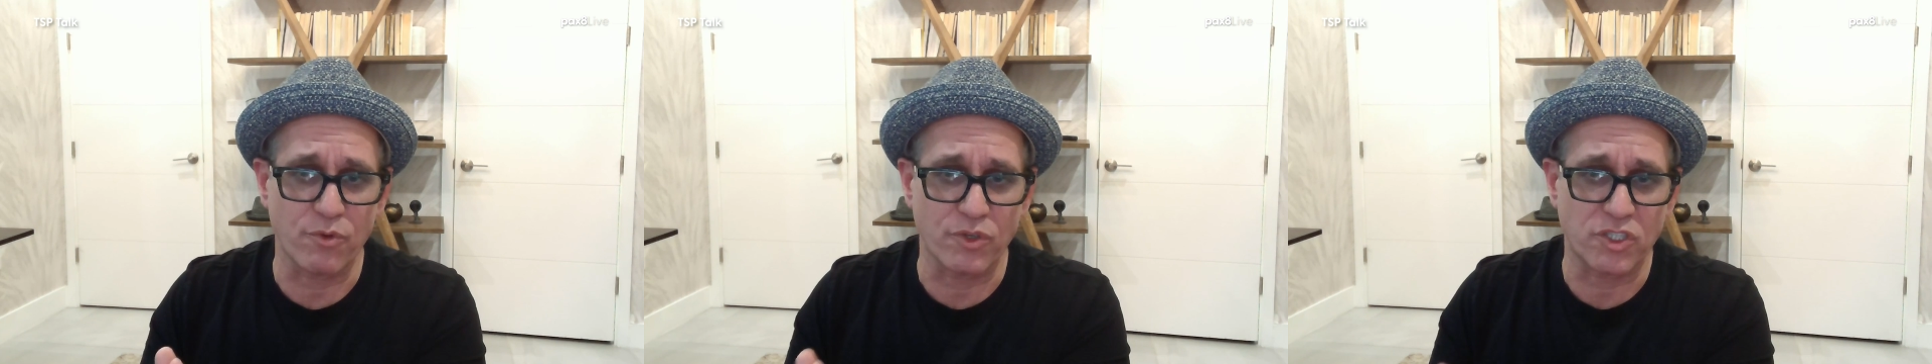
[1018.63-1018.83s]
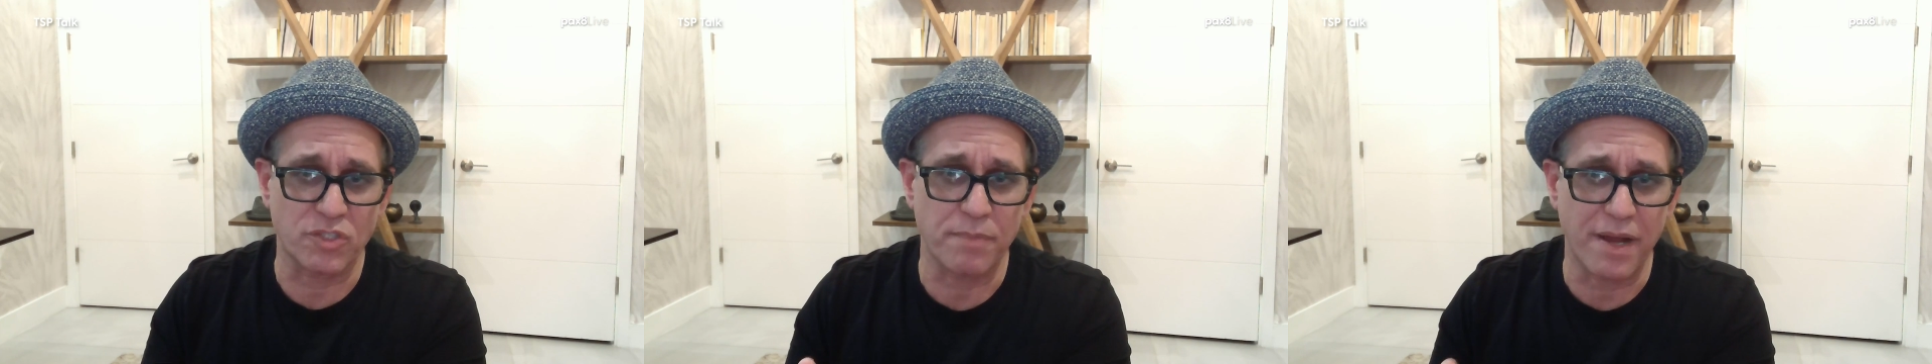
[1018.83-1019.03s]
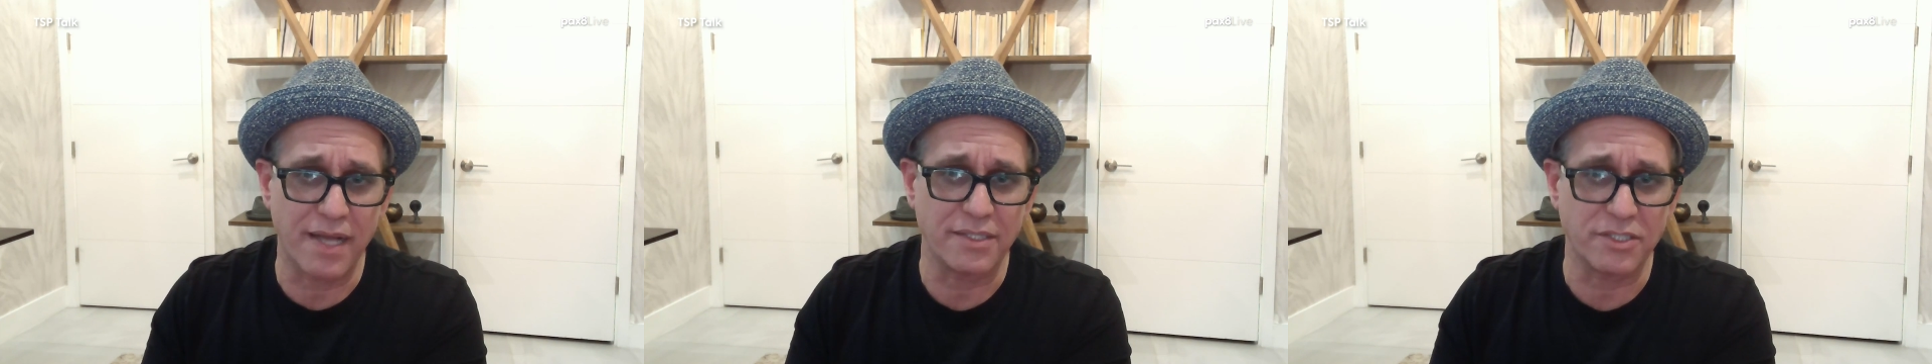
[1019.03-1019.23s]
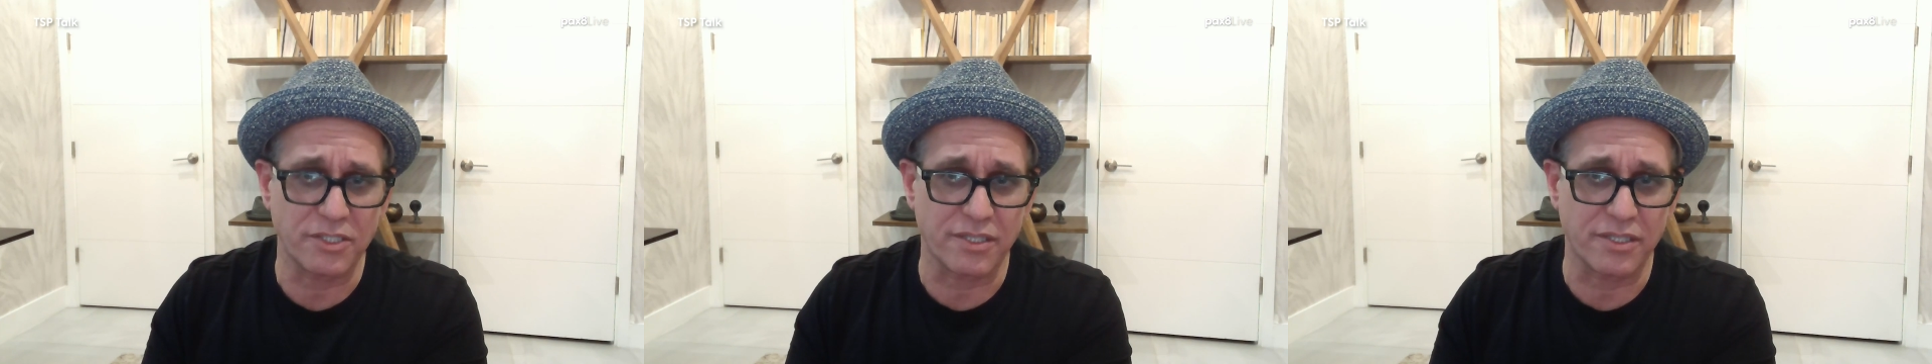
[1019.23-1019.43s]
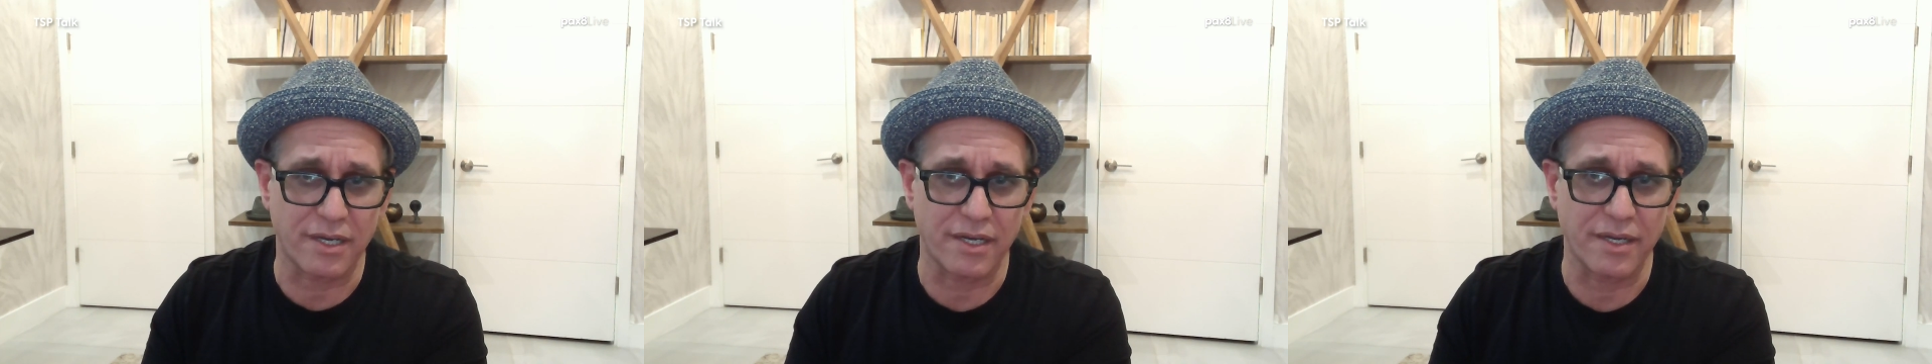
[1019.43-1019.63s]
response
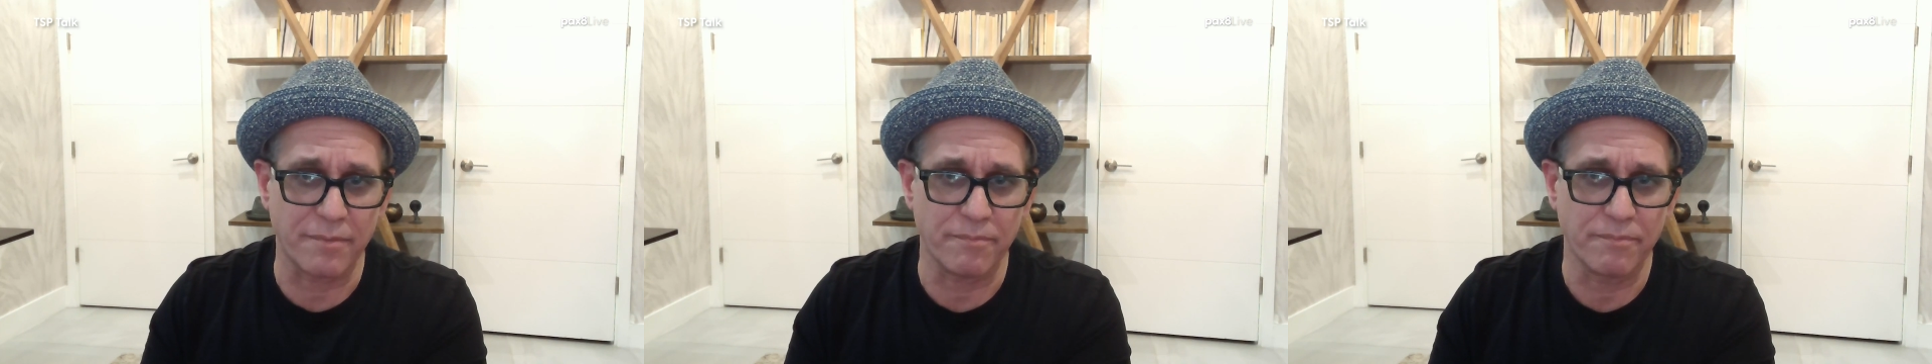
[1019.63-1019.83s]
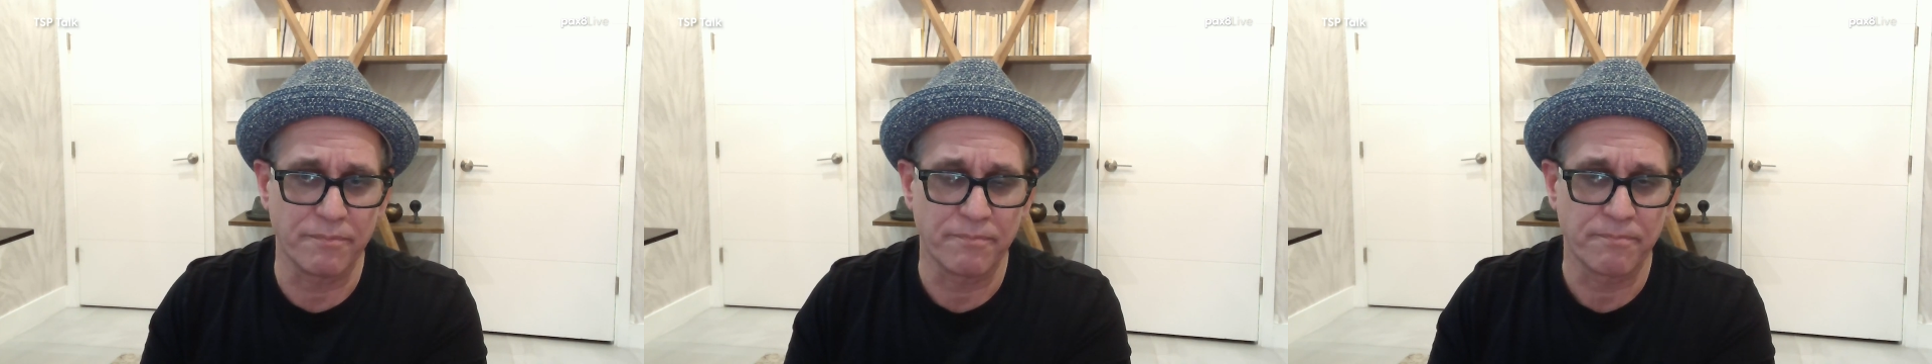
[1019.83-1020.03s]
time